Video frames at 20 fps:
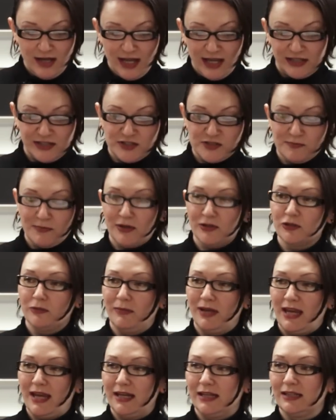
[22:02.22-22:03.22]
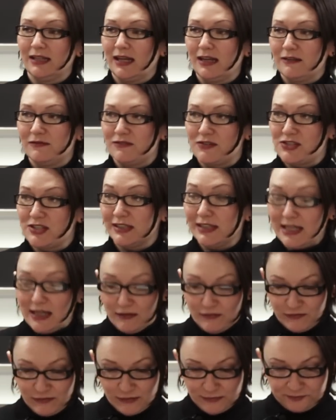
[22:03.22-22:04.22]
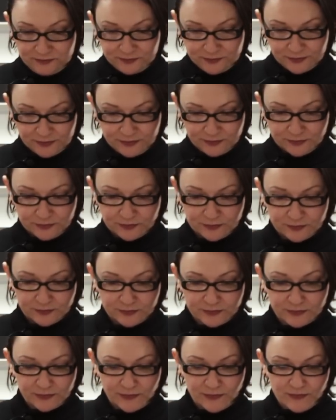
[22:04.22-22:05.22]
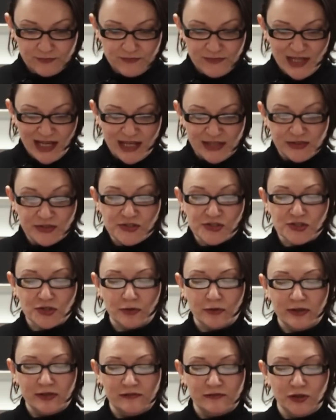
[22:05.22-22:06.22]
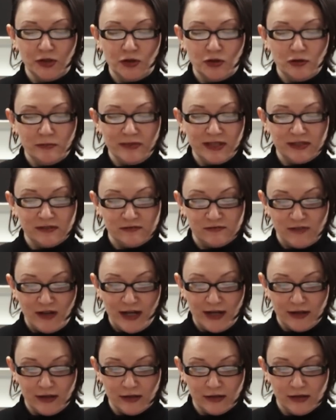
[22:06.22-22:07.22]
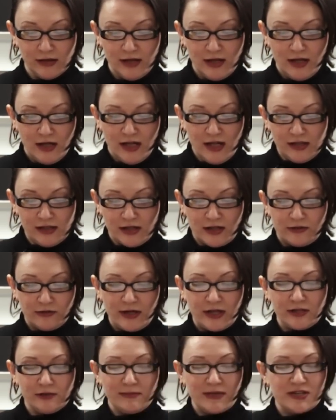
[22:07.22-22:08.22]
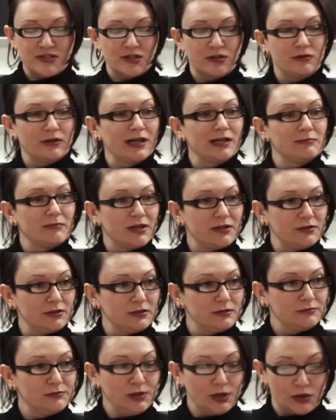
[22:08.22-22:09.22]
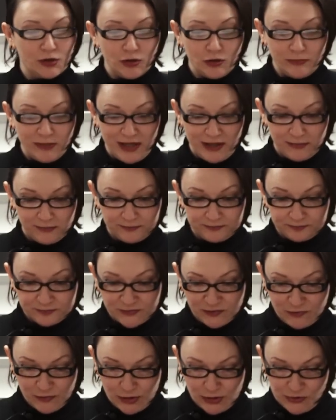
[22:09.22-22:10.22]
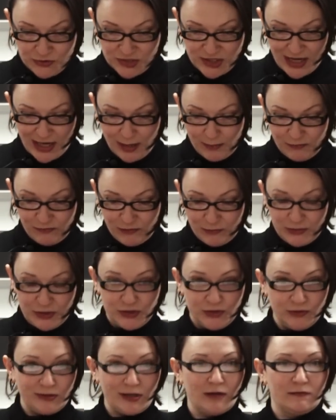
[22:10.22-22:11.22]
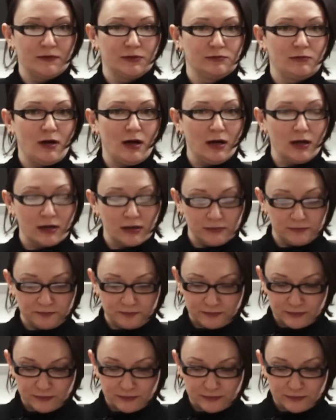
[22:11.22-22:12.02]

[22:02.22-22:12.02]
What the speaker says: and his mother began life as a leaf. In the story of Nukumi and Fire, the creator makes a grandmother, Nukumi, for Glooskap, from a dew-covered rock.